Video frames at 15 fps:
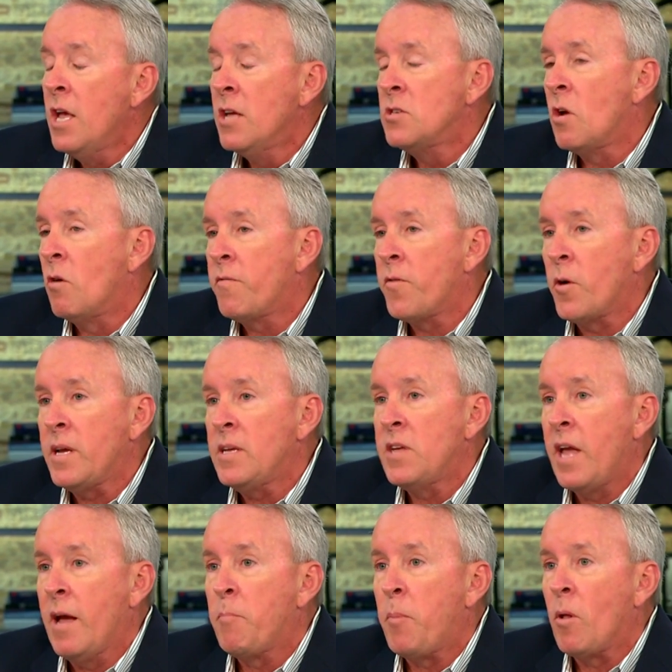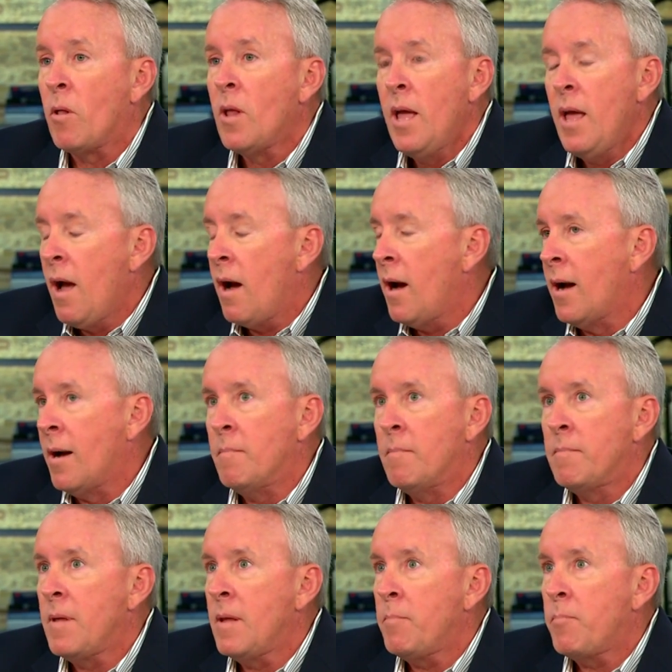So, for example,
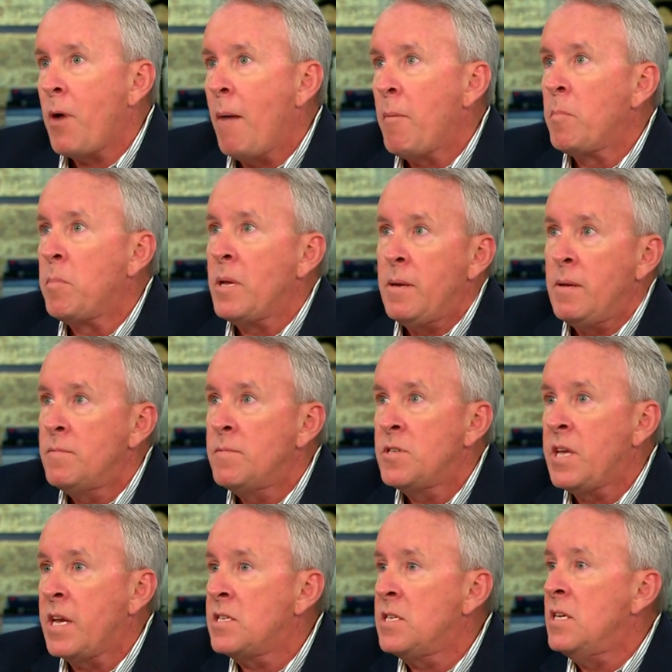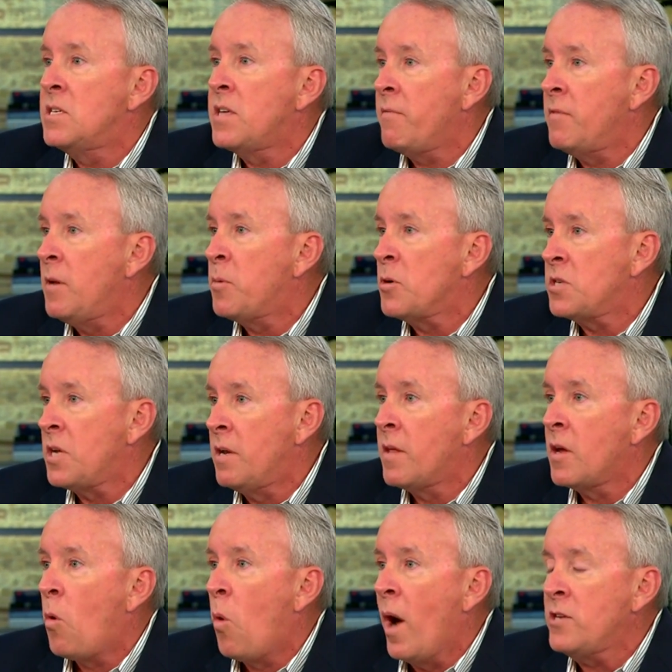probably 60–70% of
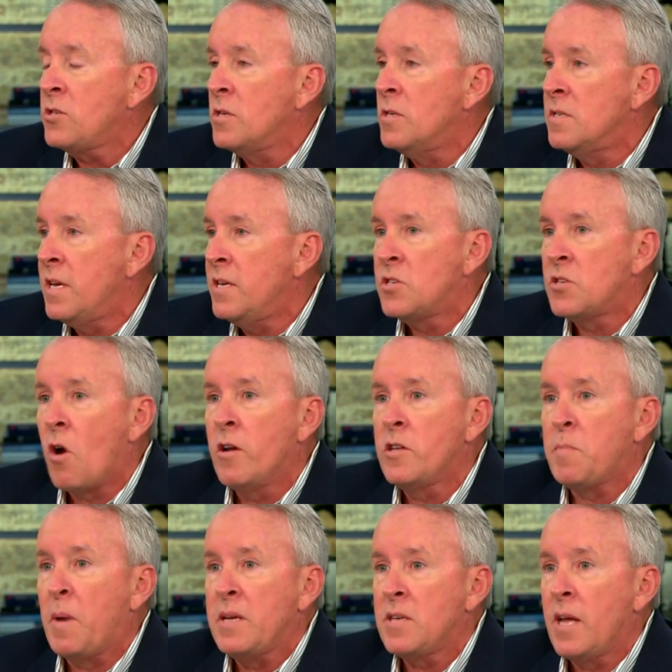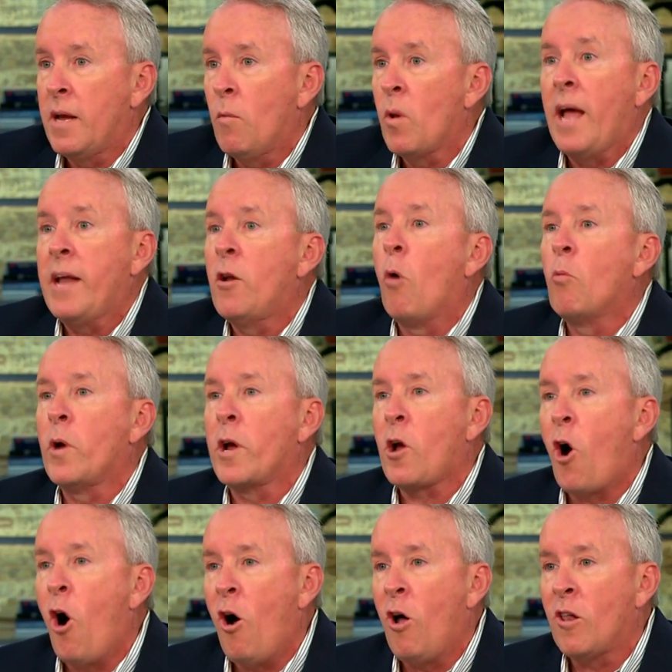the questions he starts by saying, well, I don't
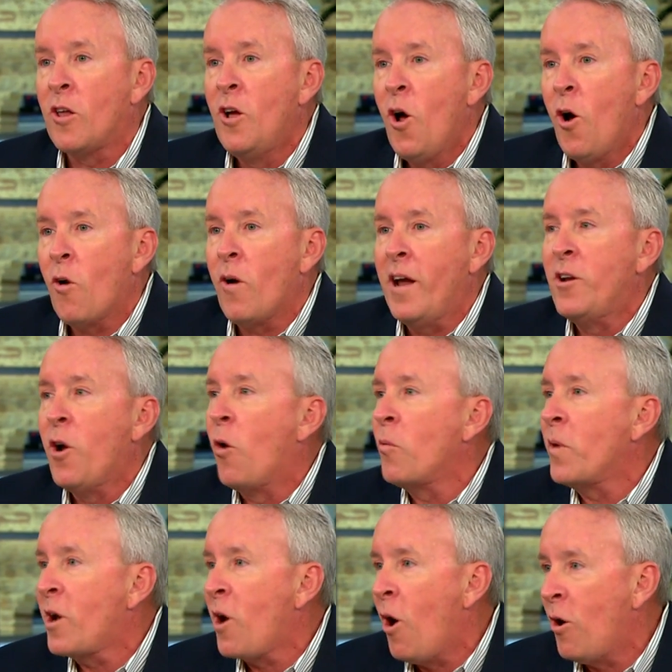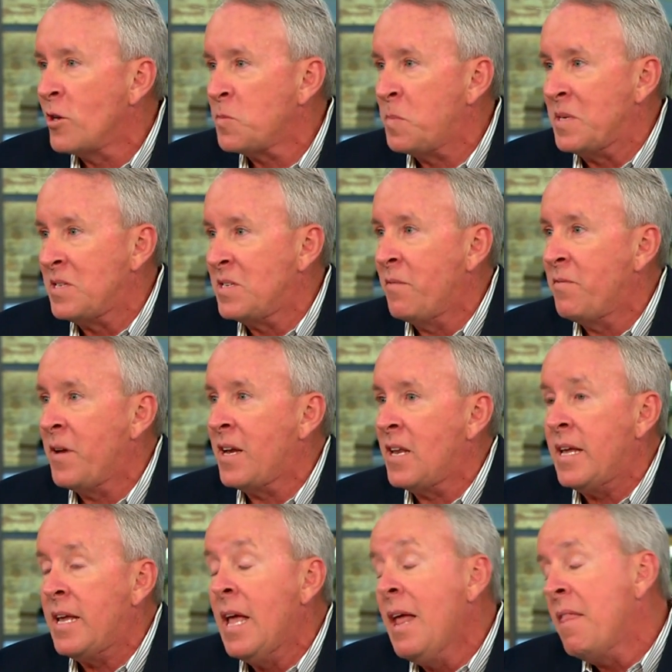recall, or I don't recall
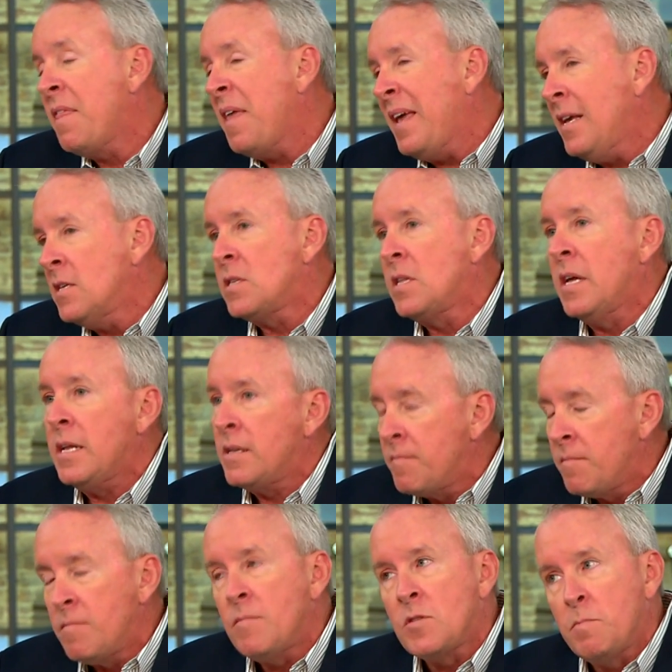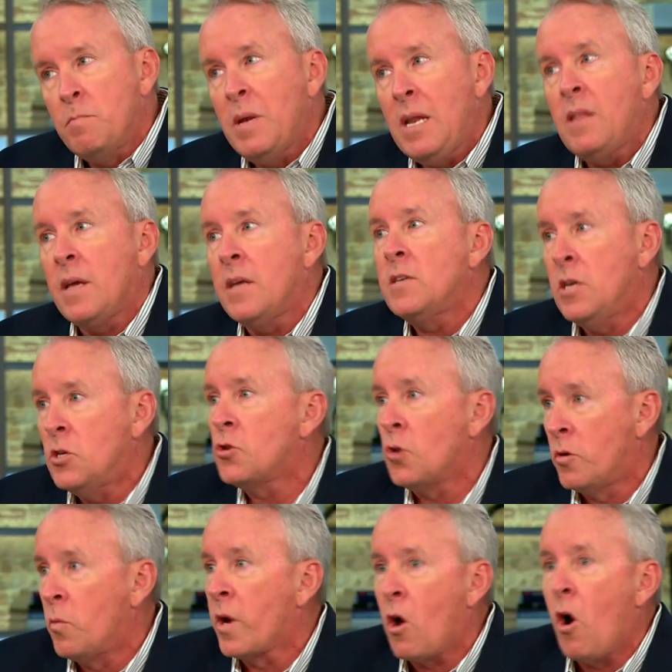specifically. Many things he
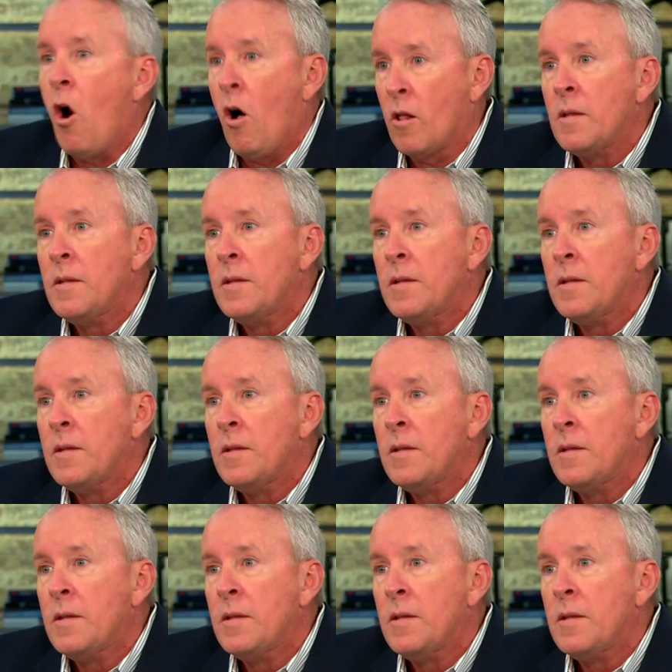should recall.